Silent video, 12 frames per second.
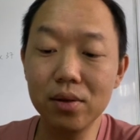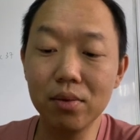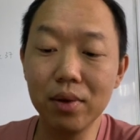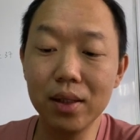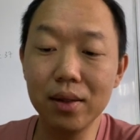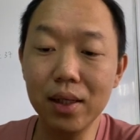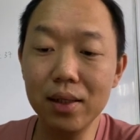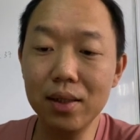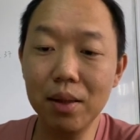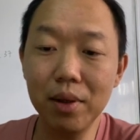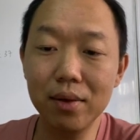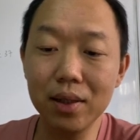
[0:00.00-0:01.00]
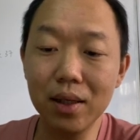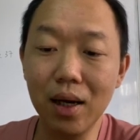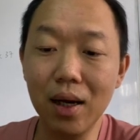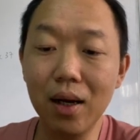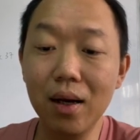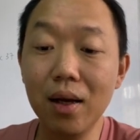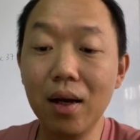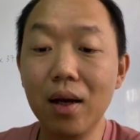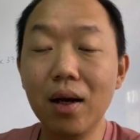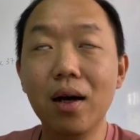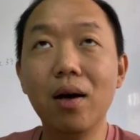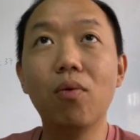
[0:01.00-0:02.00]
So when they step out of the car,
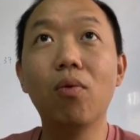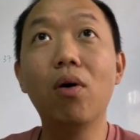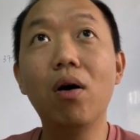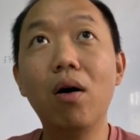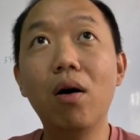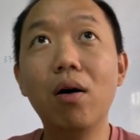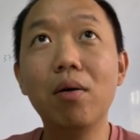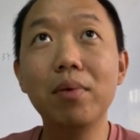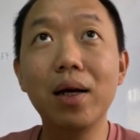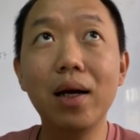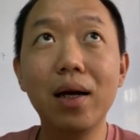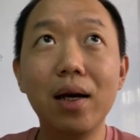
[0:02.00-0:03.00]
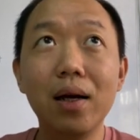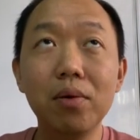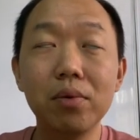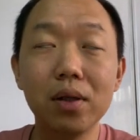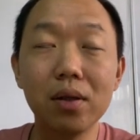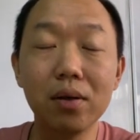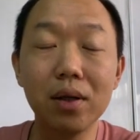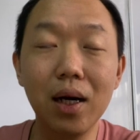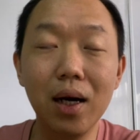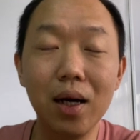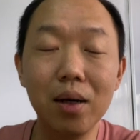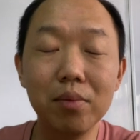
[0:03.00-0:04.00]
warm air will
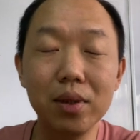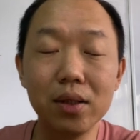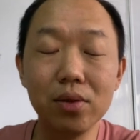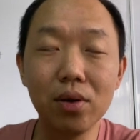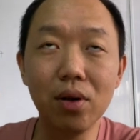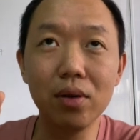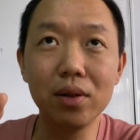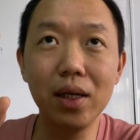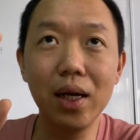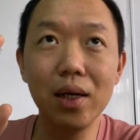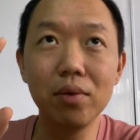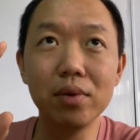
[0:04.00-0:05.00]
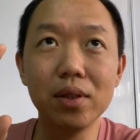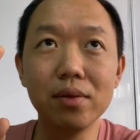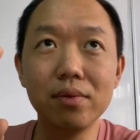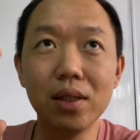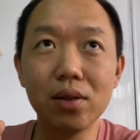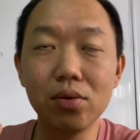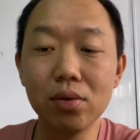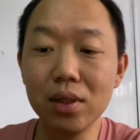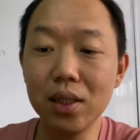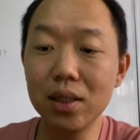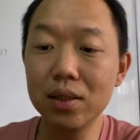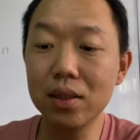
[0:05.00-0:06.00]
come into contact with the
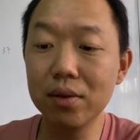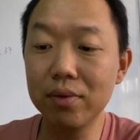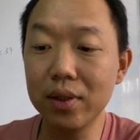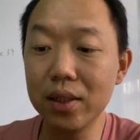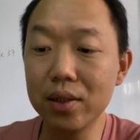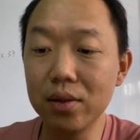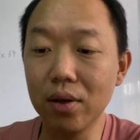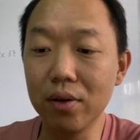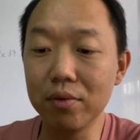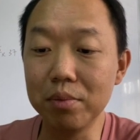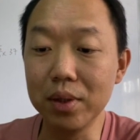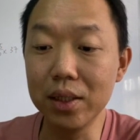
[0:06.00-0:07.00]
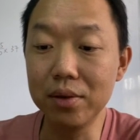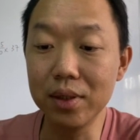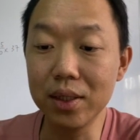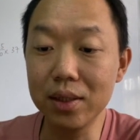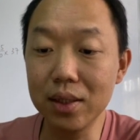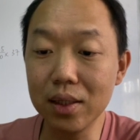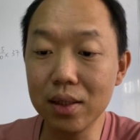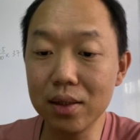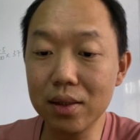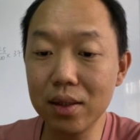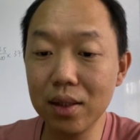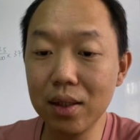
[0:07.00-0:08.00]
cooler surface of
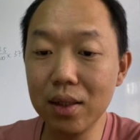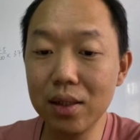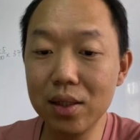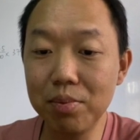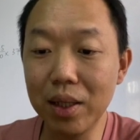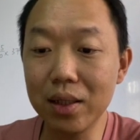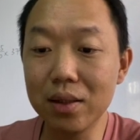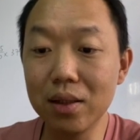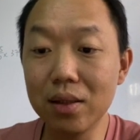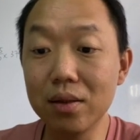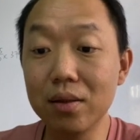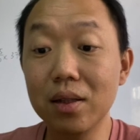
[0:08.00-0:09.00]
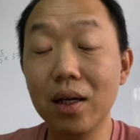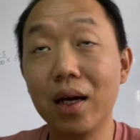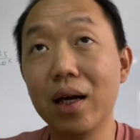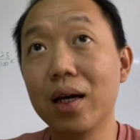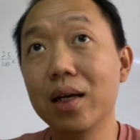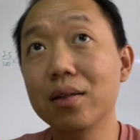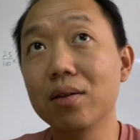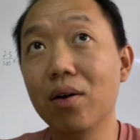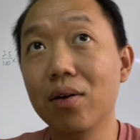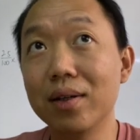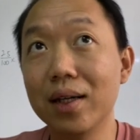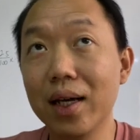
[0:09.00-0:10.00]
Beatrice's spectacle and
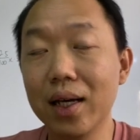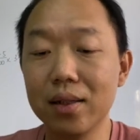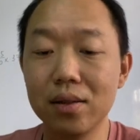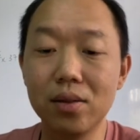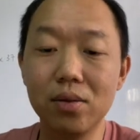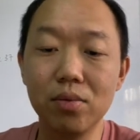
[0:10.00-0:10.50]
condense,